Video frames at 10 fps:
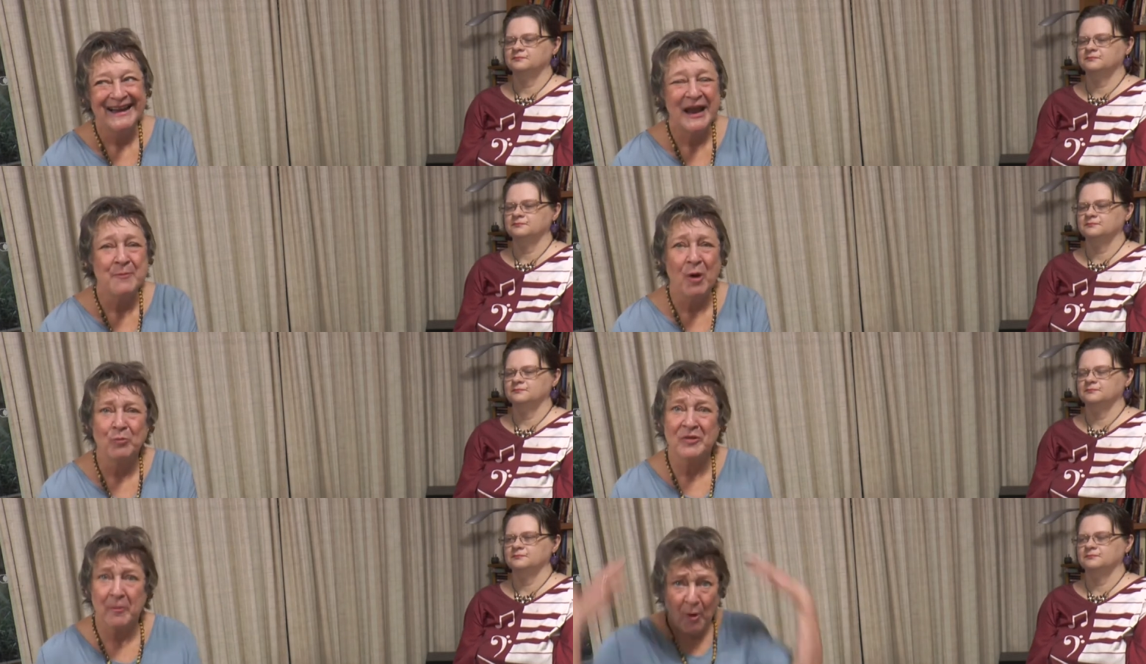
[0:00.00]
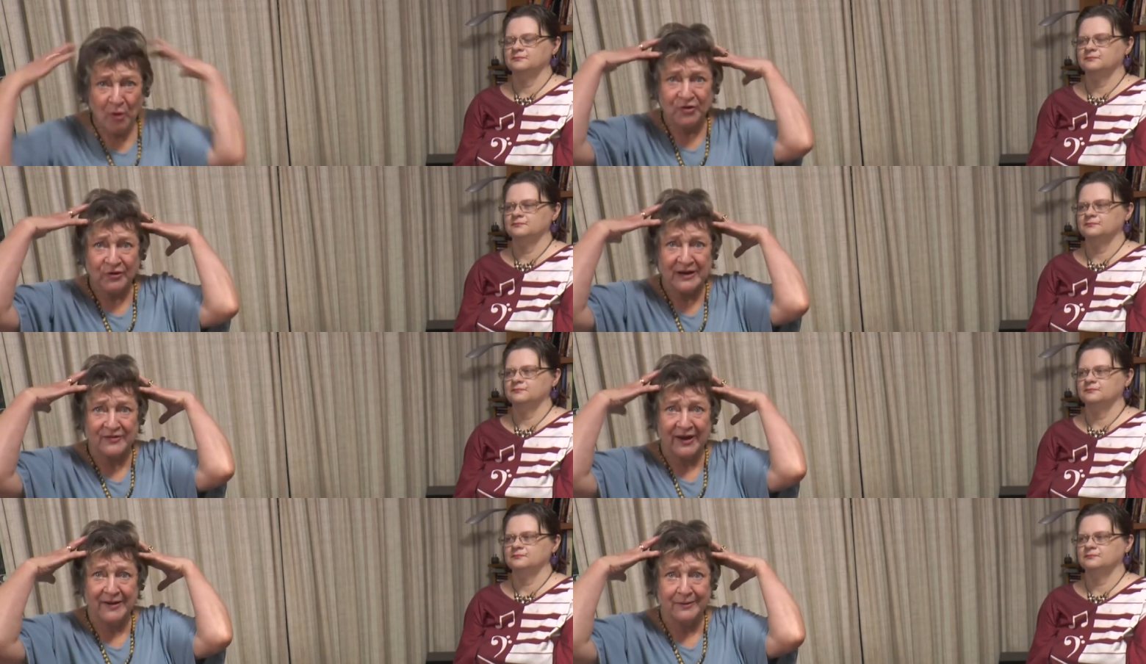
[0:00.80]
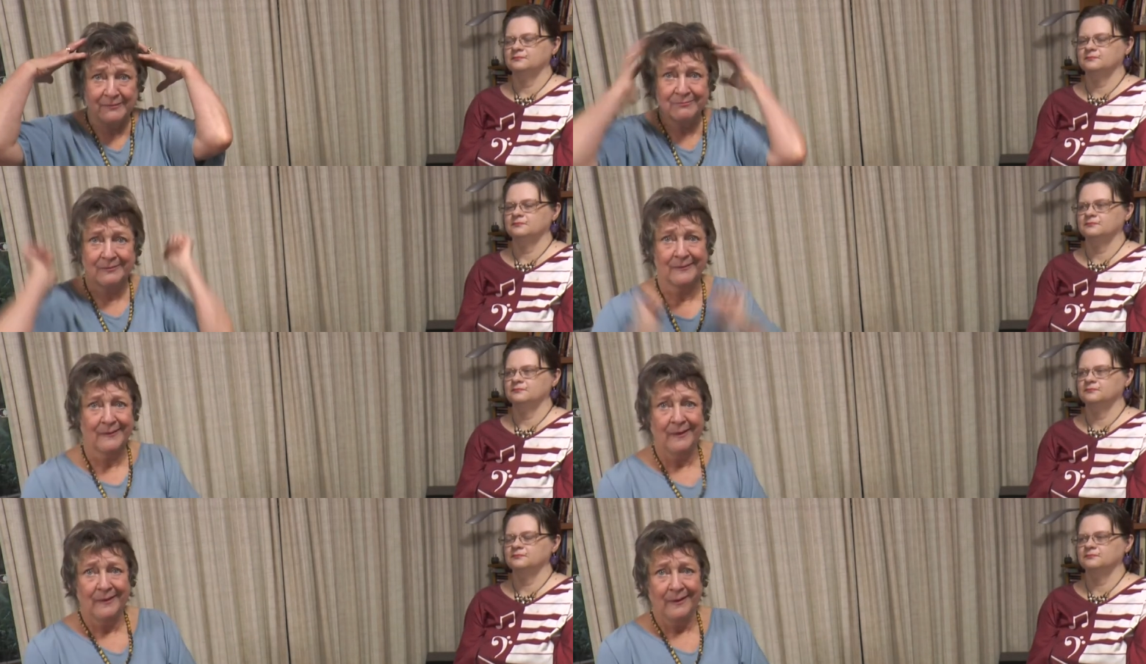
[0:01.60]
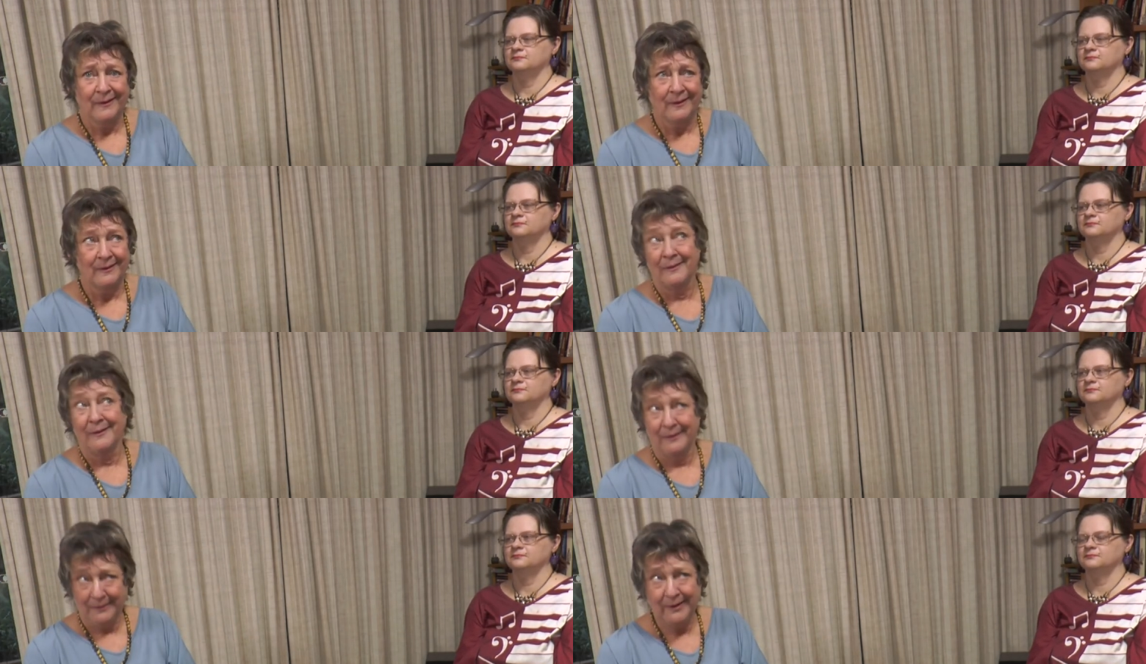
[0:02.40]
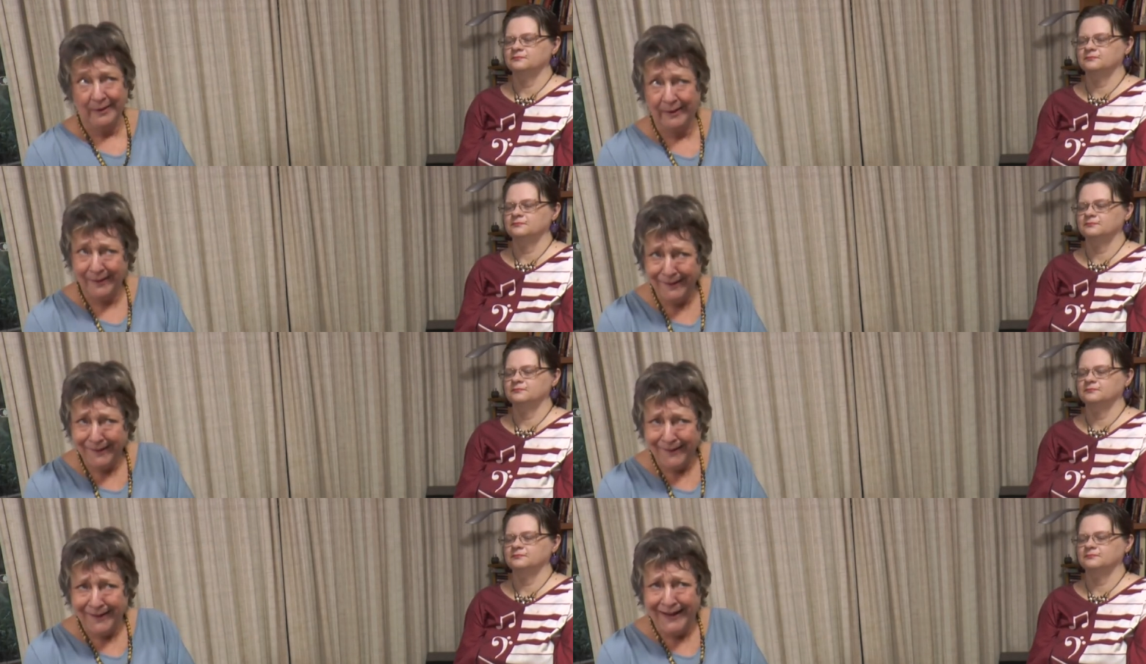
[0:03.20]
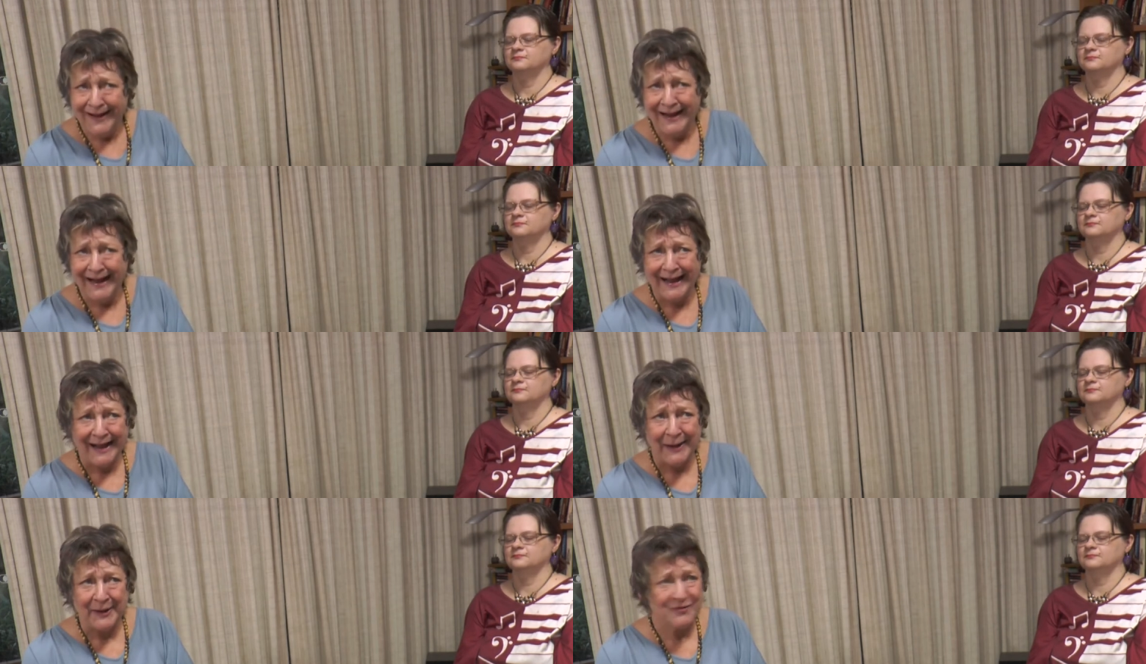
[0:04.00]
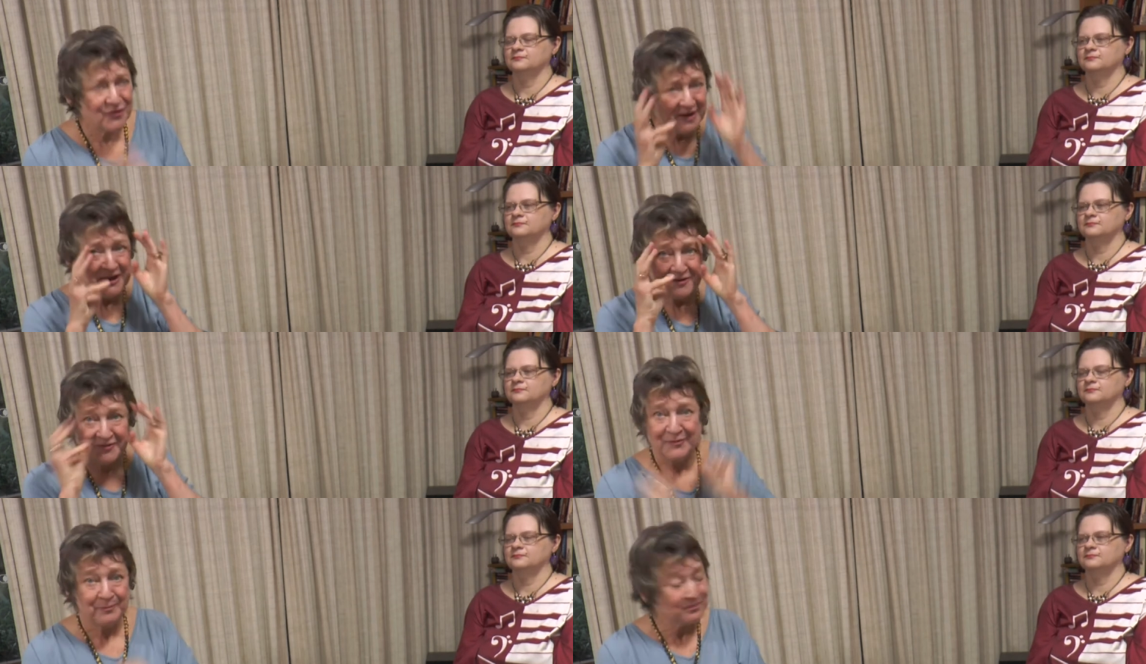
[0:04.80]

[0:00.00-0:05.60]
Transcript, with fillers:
Speaker 1: came on with a box on his head. Okay, and sunnies.